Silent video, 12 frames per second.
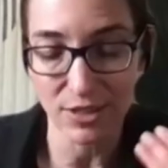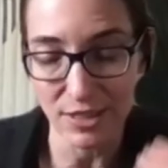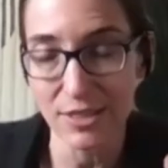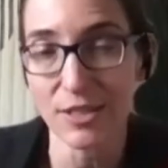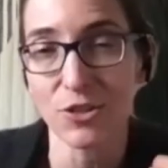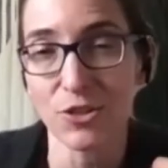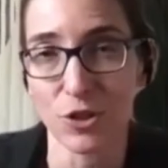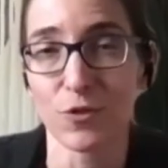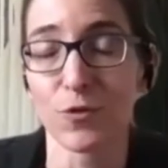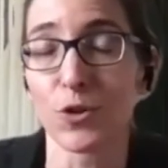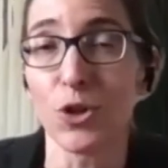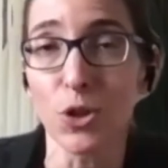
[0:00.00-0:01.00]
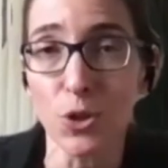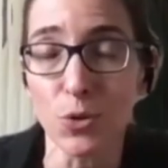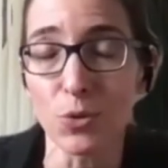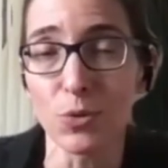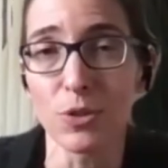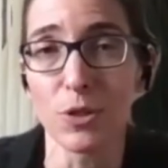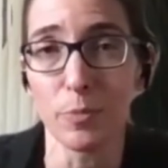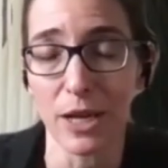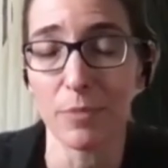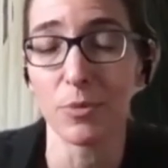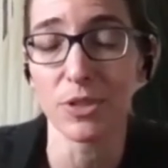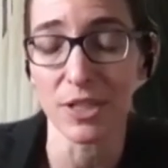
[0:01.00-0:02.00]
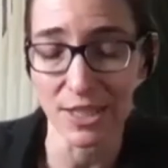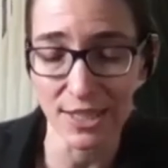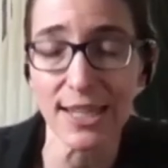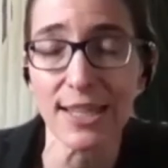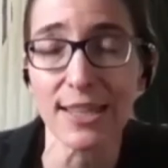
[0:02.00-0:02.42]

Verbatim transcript: this is just for you to be able to see